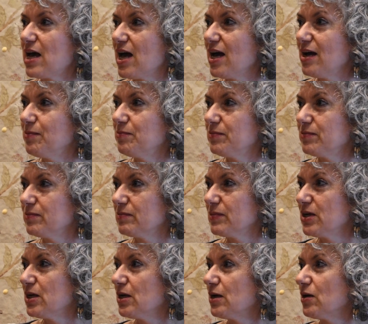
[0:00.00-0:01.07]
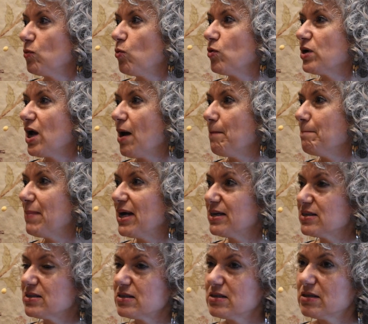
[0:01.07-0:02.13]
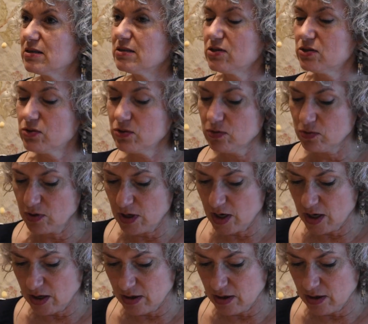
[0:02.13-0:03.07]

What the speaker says: time. We're not meant to